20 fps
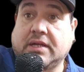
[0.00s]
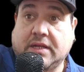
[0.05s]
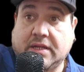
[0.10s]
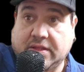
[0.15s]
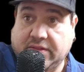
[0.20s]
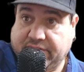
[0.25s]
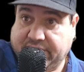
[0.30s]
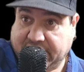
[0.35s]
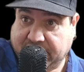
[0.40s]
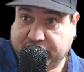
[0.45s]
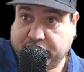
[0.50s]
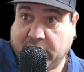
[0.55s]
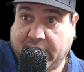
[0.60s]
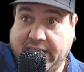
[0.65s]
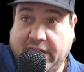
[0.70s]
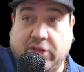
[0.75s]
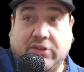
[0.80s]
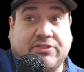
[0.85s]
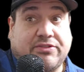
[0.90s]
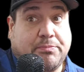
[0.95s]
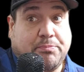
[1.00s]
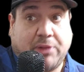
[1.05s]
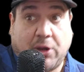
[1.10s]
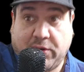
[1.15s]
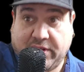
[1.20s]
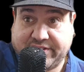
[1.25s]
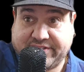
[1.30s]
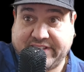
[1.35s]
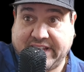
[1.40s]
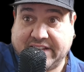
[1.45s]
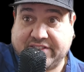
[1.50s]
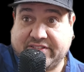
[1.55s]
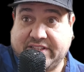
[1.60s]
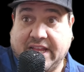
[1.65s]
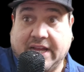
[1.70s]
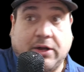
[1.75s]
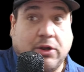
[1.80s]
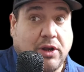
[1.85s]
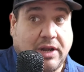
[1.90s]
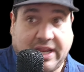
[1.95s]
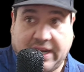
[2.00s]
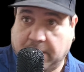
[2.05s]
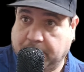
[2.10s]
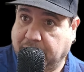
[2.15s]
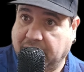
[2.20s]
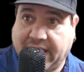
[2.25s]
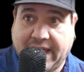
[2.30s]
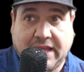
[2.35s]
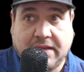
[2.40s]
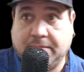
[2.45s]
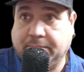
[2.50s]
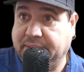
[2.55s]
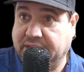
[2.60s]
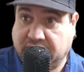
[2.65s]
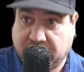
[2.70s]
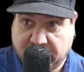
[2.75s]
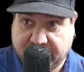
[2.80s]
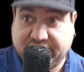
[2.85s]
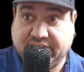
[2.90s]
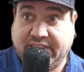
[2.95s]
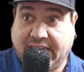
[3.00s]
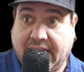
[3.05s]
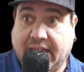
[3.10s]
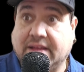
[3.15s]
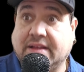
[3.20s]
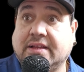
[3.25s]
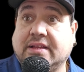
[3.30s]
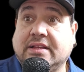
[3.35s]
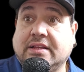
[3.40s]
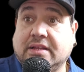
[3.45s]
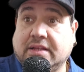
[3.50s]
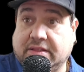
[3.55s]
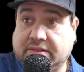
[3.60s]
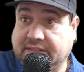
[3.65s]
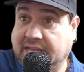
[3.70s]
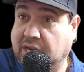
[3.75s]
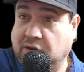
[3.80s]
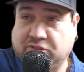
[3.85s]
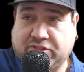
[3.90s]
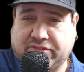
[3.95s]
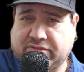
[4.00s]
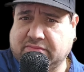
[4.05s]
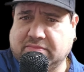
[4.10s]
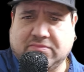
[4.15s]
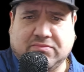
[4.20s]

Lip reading: this right here. It's very sexy. I'm gonna let it play because of that. That looks